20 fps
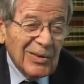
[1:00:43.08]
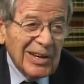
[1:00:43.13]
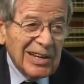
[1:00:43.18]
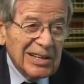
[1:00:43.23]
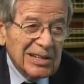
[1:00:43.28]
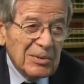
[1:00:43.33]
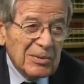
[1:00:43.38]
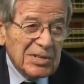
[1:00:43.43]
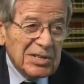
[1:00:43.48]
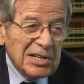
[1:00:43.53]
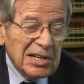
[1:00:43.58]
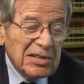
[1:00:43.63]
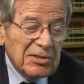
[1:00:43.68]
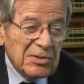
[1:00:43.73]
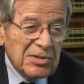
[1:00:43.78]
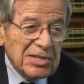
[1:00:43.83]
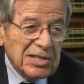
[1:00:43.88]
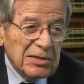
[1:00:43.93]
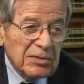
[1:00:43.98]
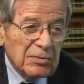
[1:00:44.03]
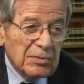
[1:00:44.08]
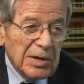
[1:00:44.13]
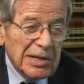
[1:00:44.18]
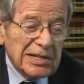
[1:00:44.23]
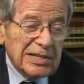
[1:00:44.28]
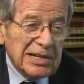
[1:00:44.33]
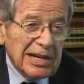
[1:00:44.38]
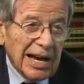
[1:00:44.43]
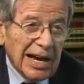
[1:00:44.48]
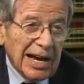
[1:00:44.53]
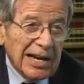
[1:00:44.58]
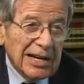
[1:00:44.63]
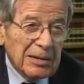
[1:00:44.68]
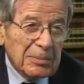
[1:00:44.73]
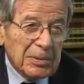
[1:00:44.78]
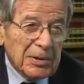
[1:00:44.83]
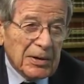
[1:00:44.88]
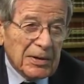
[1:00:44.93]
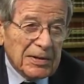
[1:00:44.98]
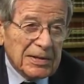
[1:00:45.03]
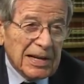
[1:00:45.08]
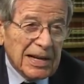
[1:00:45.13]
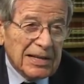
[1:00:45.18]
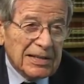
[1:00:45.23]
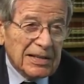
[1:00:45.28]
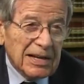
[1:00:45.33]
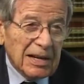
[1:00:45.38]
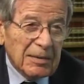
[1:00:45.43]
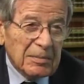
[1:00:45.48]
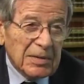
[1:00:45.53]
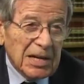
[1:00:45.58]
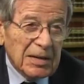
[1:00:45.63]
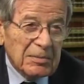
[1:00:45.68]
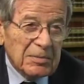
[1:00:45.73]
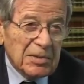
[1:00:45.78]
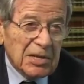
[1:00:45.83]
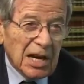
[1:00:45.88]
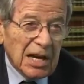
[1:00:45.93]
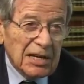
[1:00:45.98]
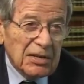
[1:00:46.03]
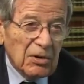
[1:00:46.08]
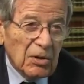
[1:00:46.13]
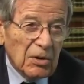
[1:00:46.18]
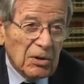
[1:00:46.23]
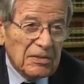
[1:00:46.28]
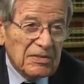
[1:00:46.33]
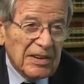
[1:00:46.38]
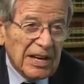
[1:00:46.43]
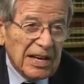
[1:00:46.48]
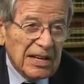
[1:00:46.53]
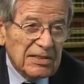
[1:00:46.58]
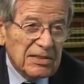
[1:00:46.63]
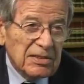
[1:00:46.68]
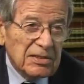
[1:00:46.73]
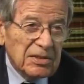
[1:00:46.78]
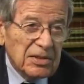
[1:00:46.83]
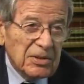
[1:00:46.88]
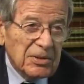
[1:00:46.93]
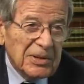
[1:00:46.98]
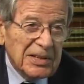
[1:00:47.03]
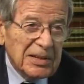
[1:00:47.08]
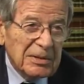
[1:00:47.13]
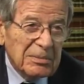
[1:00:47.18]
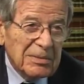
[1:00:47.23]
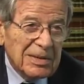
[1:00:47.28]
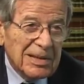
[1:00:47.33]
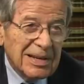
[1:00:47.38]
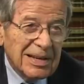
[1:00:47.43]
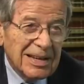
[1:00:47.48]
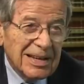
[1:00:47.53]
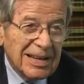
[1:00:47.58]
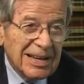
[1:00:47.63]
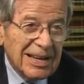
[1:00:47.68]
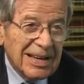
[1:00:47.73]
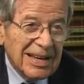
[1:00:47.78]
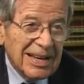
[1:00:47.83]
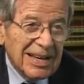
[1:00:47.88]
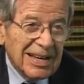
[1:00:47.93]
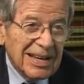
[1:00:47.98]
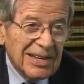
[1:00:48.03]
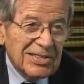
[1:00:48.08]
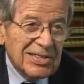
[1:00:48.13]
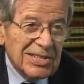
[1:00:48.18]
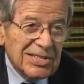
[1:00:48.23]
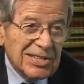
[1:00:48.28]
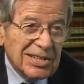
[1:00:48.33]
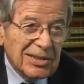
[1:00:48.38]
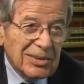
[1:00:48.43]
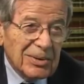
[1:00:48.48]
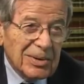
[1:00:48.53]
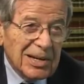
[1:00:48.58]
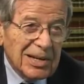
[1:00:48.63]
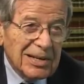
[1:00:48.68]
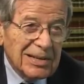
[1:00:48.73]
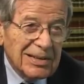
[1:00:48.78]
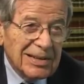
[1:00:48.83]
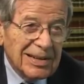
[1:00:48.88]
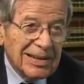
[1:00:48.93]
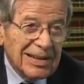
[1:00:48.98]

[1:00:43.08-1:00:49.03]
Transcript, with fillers: We had there was an interesting, interesting writ guy up here at that time named Don Horvath. Do you know him? Yes. Is he still around?